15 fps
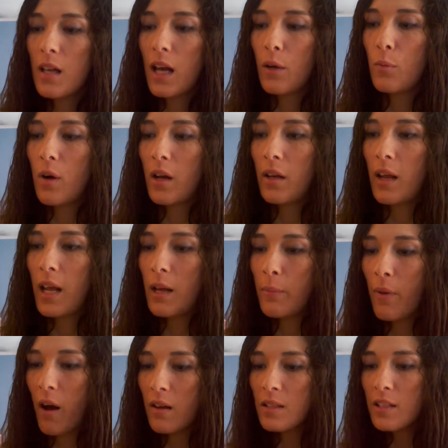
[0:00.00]
I won a
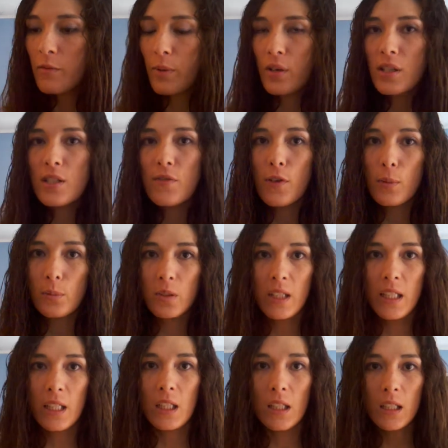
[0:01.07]
box of books from
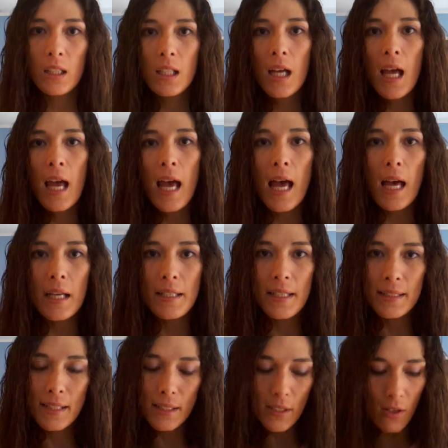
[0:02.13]
Lena at
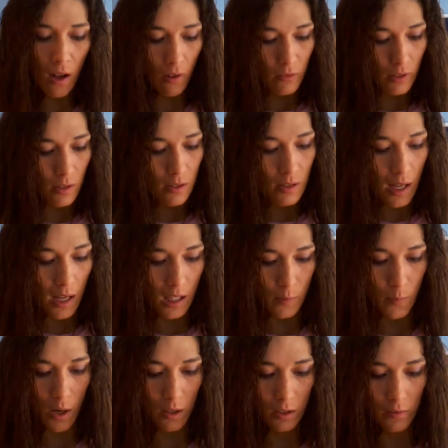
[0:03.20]
Addicted to Novels as
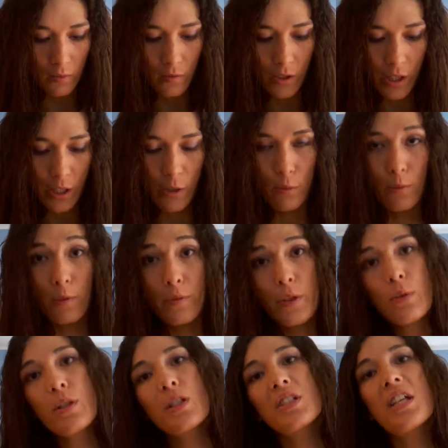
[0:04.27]
part of the
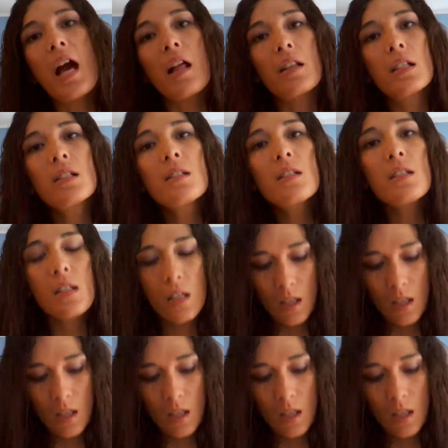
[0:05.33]
Reviewers Challenge.